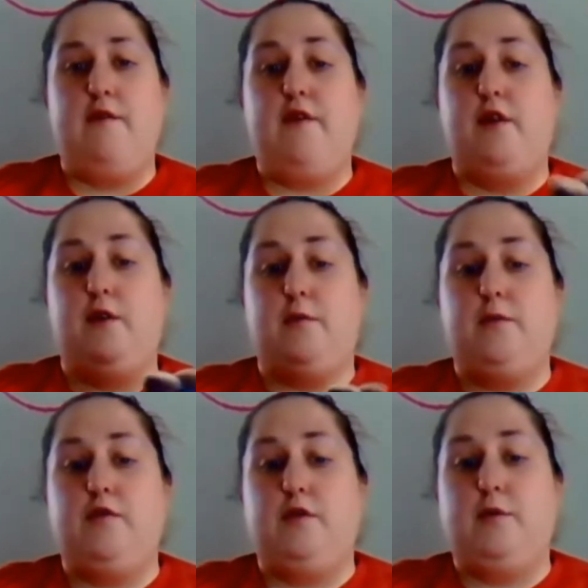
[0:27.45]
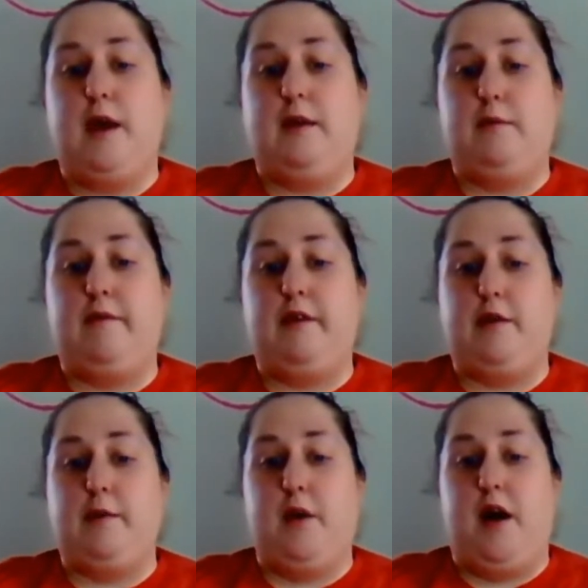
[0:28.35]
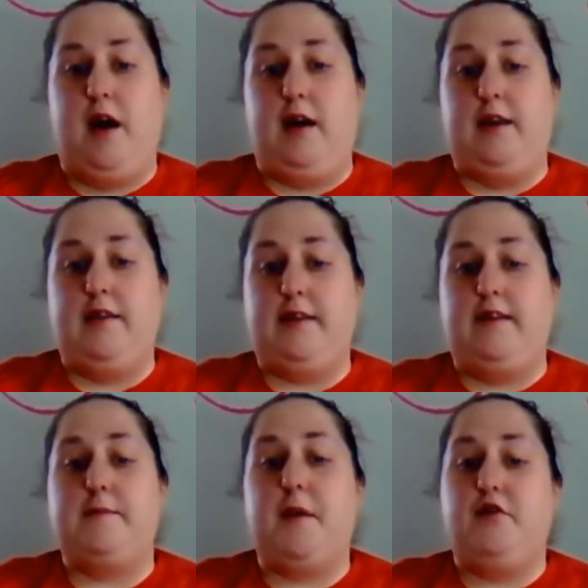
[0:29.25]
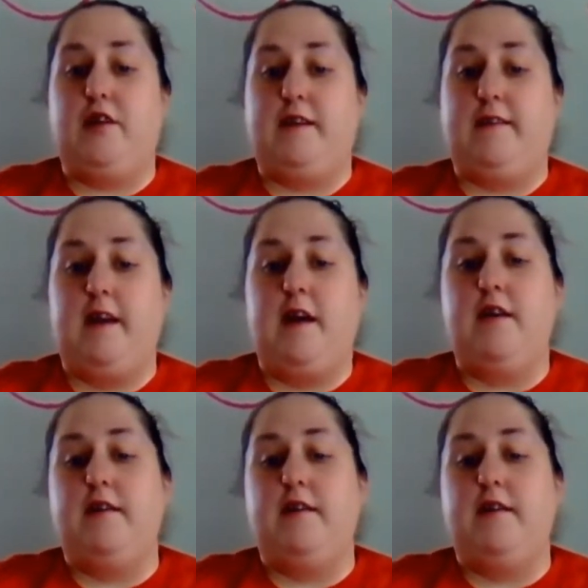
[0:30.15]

do a review on these brushes.